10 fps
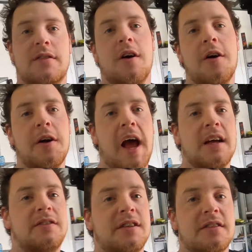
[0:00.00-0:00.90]
So
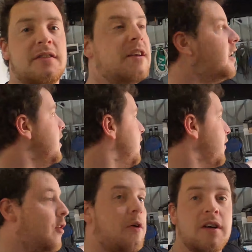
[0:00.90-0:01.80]
as you can
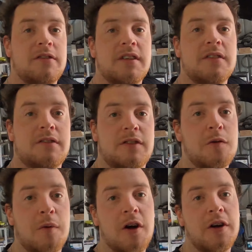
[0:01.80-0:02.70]
see, the hoist is
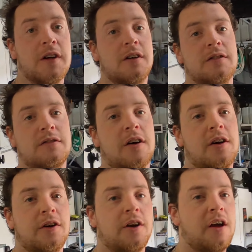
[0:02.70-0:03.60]
still broken.
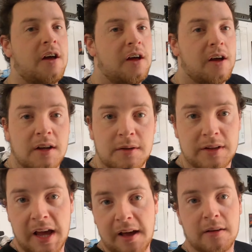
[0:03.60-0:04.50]
So
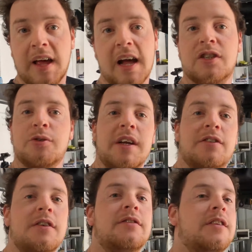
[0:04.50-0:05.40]
yeah,
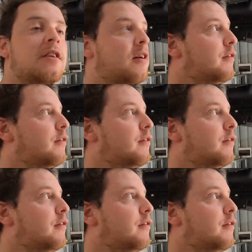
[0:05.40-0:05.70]
catch-22 still.